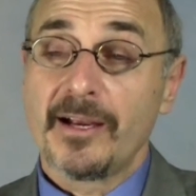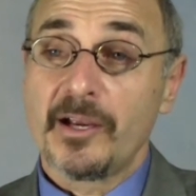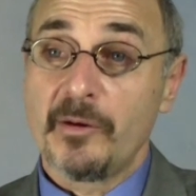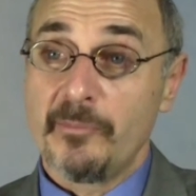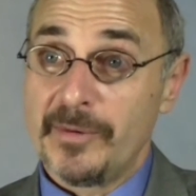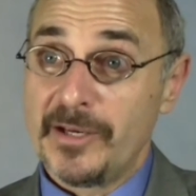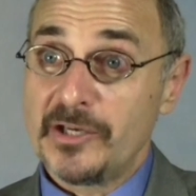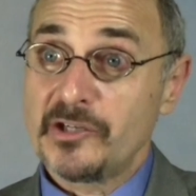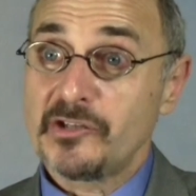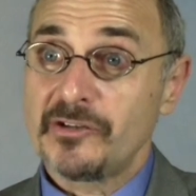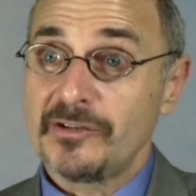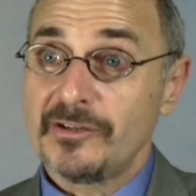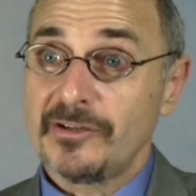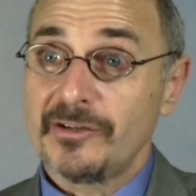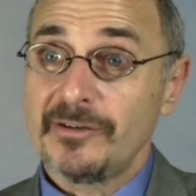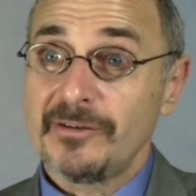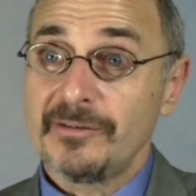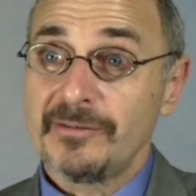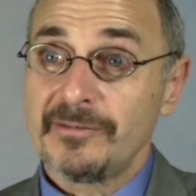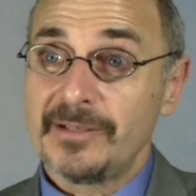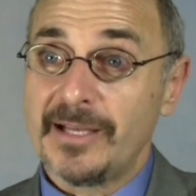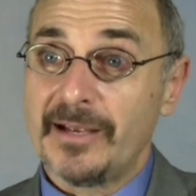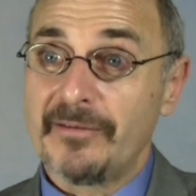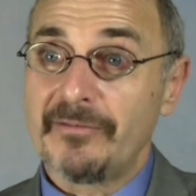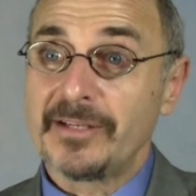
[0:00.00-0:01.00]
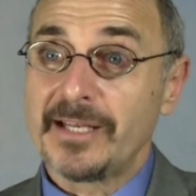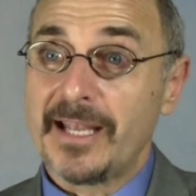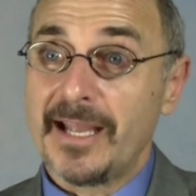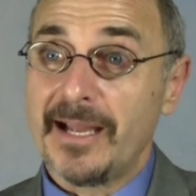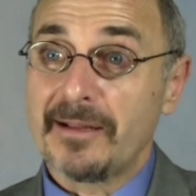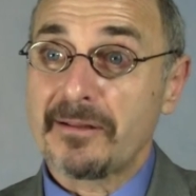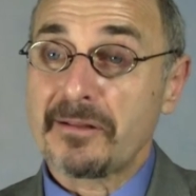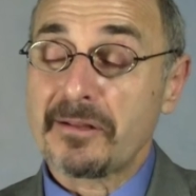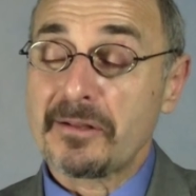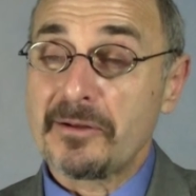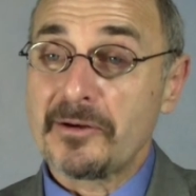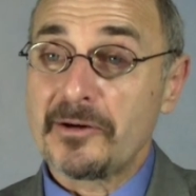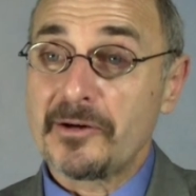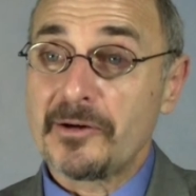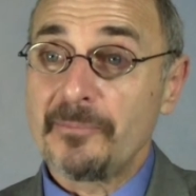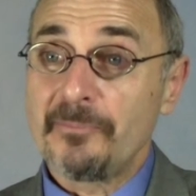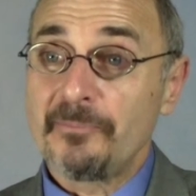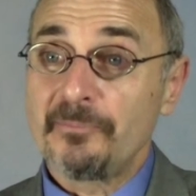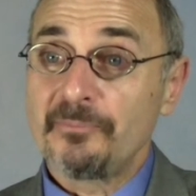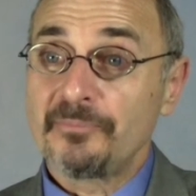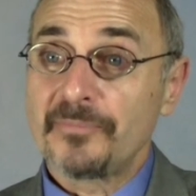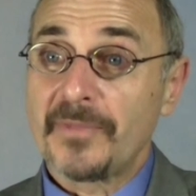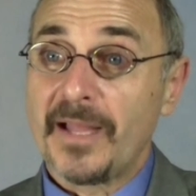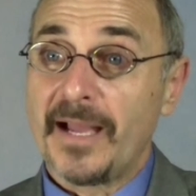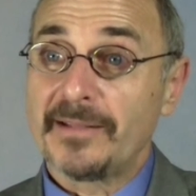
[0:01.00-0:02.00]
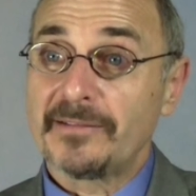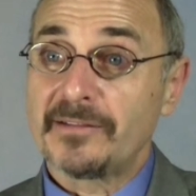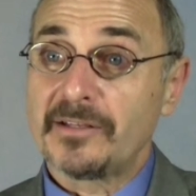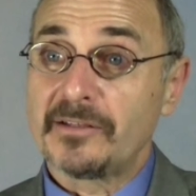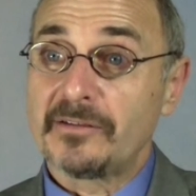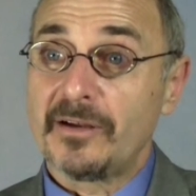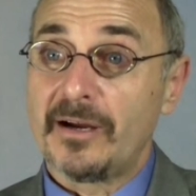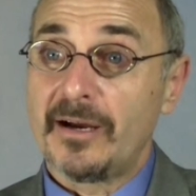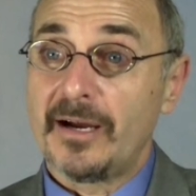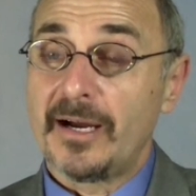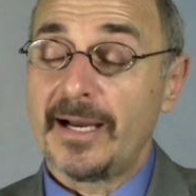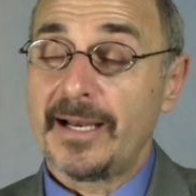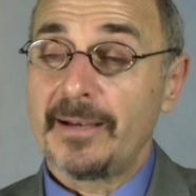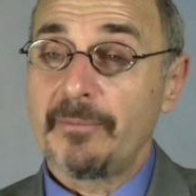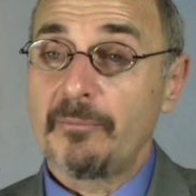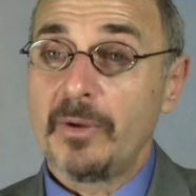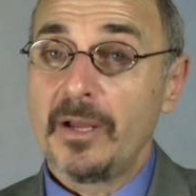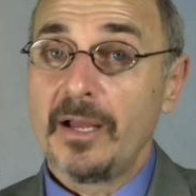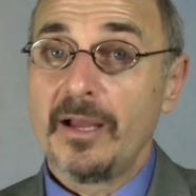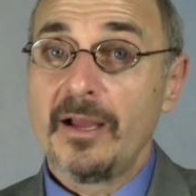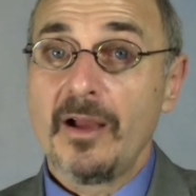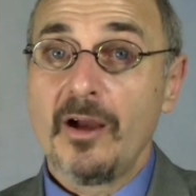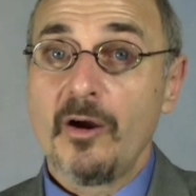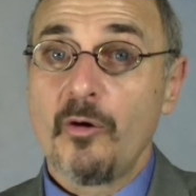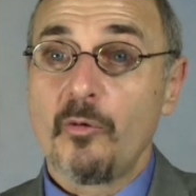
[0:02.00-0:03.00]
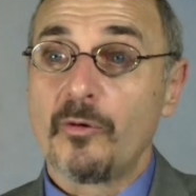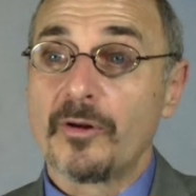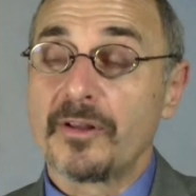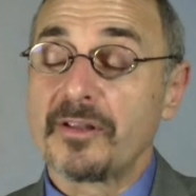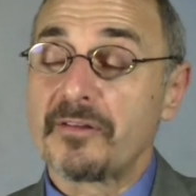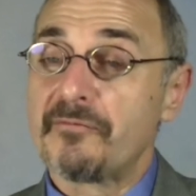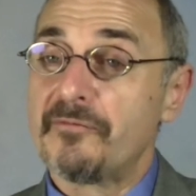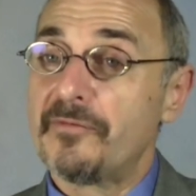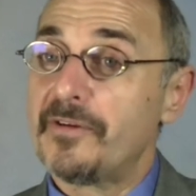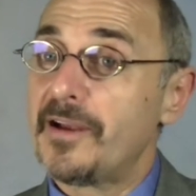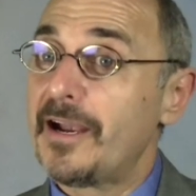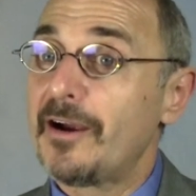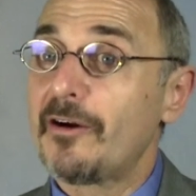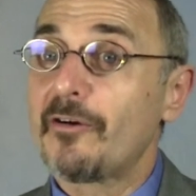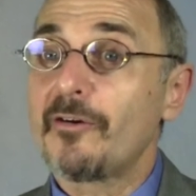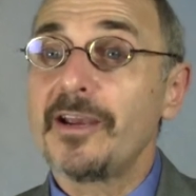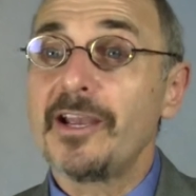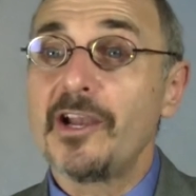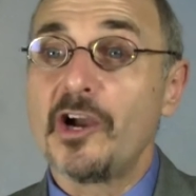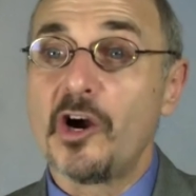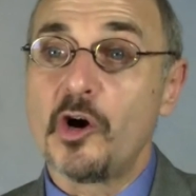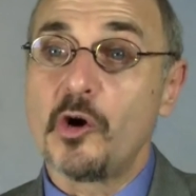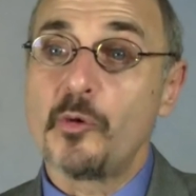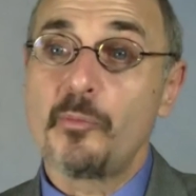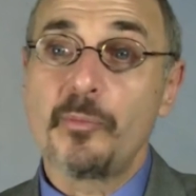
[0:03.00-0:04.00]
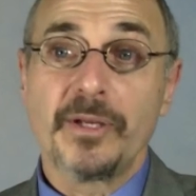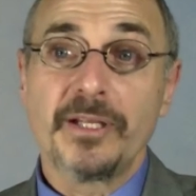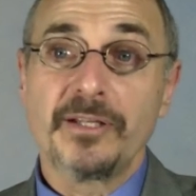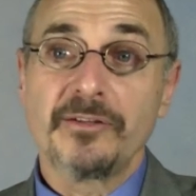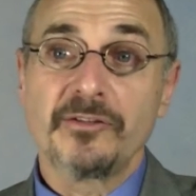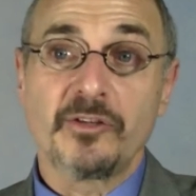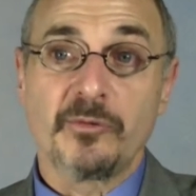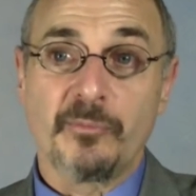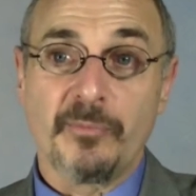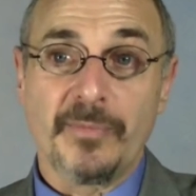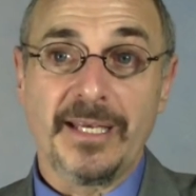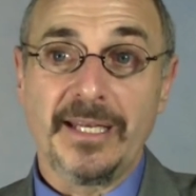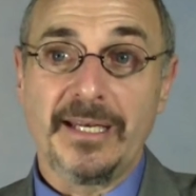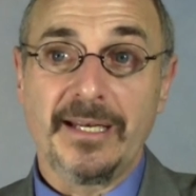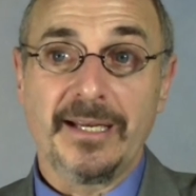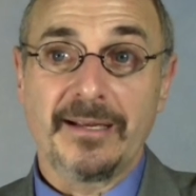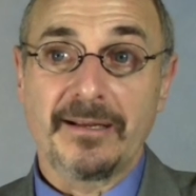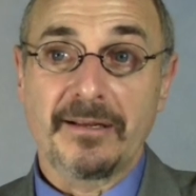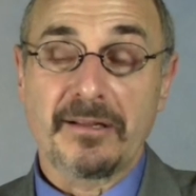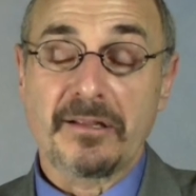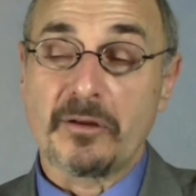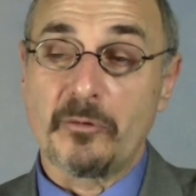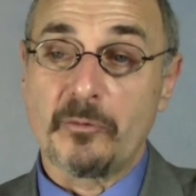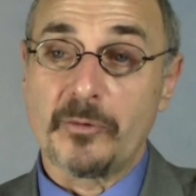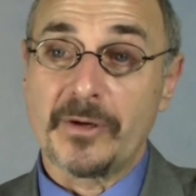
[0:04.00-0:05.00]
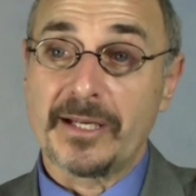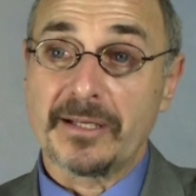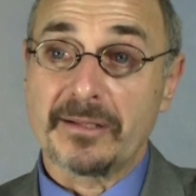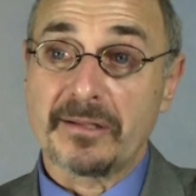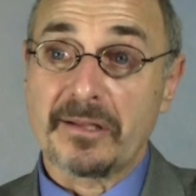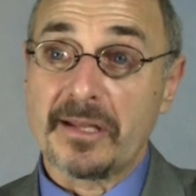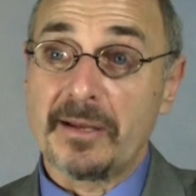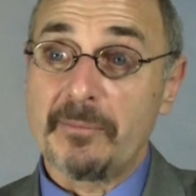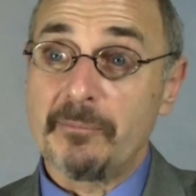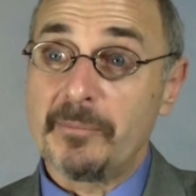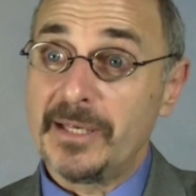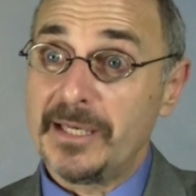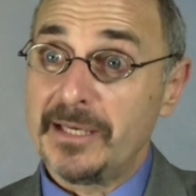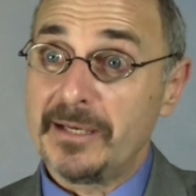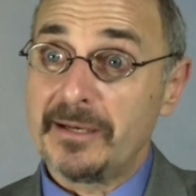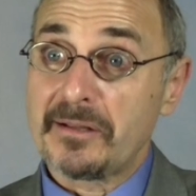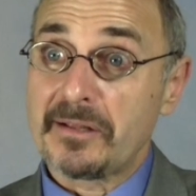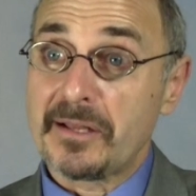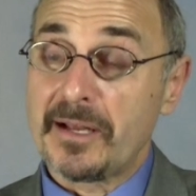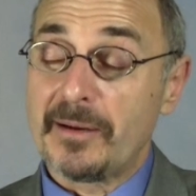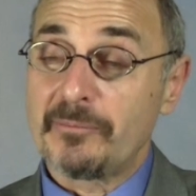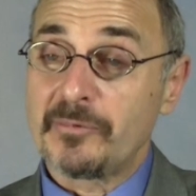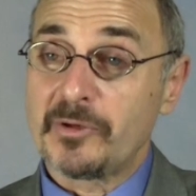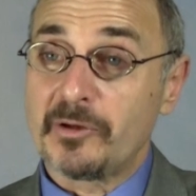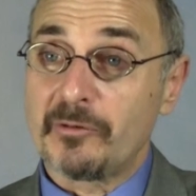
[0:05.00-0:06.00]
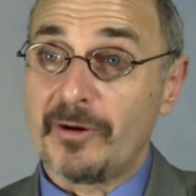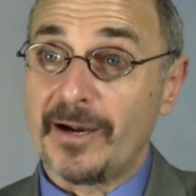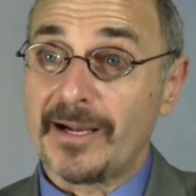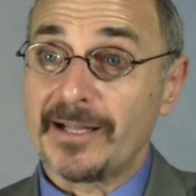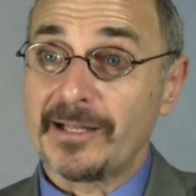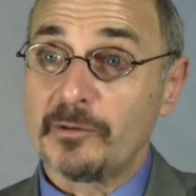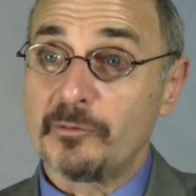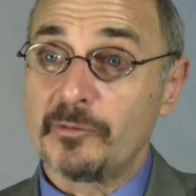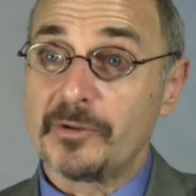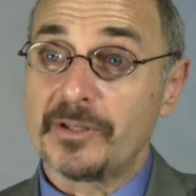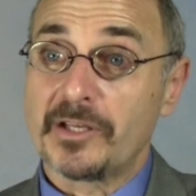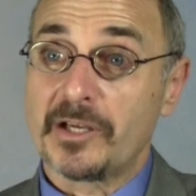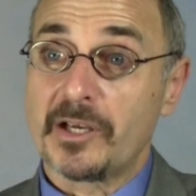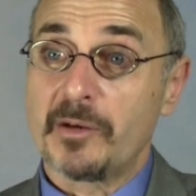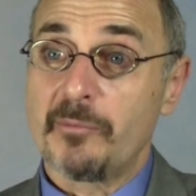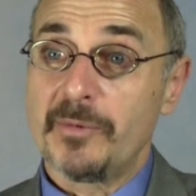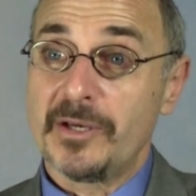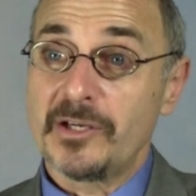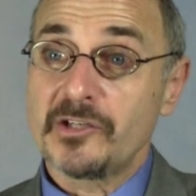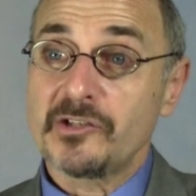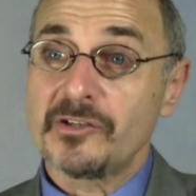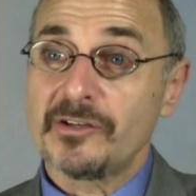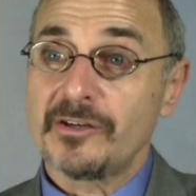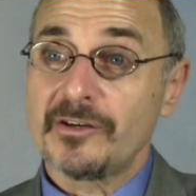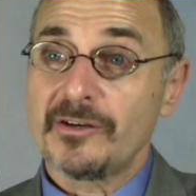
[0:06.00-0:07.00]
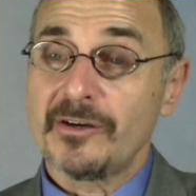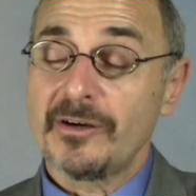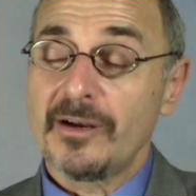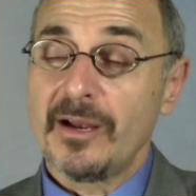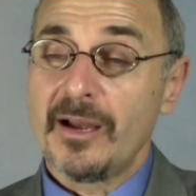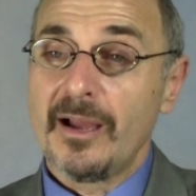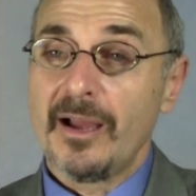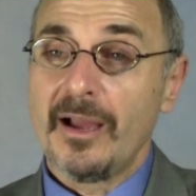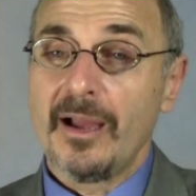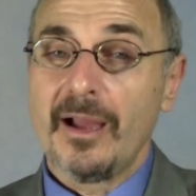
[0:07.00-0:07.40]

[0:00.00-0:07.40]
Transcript: commissioner, David Kessler, at the time, was very open to meetings so we could set meetings up directly with the commissioner.